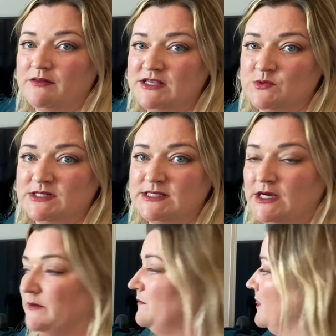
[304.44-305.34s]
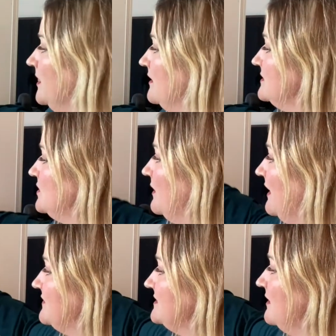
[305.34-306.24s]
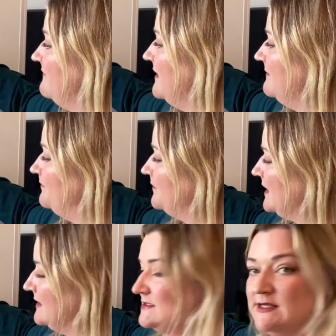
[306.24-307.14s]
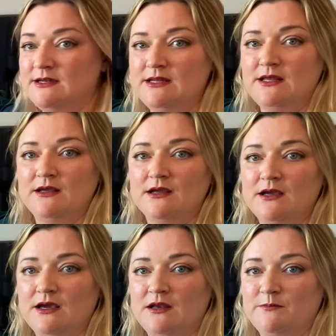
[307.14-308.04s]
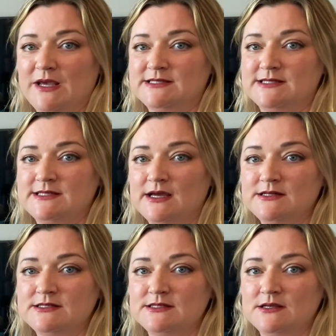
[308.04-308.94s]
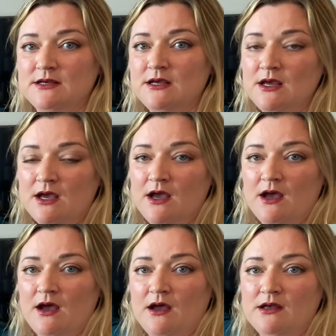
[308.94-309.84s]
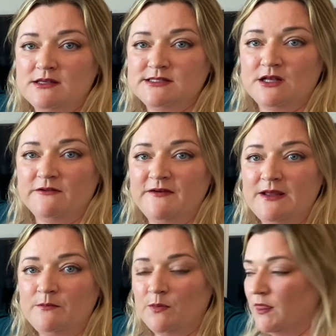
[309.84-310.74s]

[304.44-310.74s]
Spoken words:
these ones here. So we have sulfate, acidity, and pesticides. Sulfate,